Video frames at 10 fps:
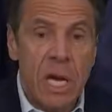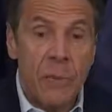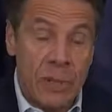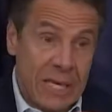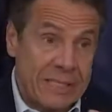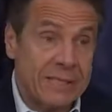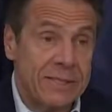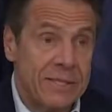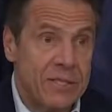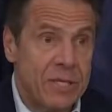We'd like to
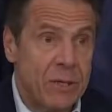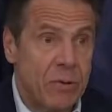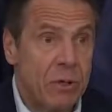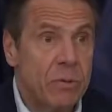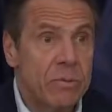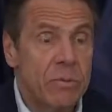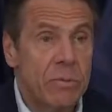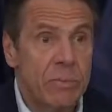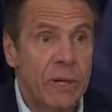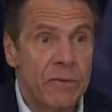see zero,
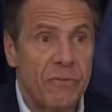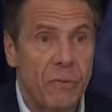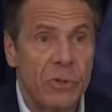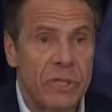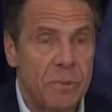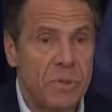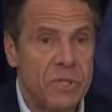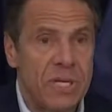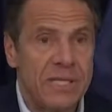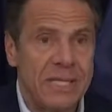but
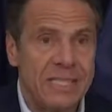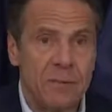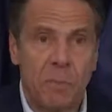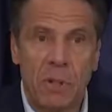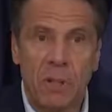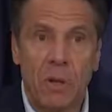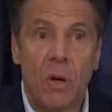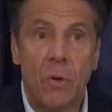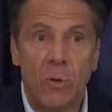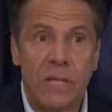14% is
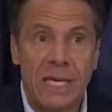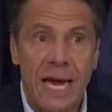below the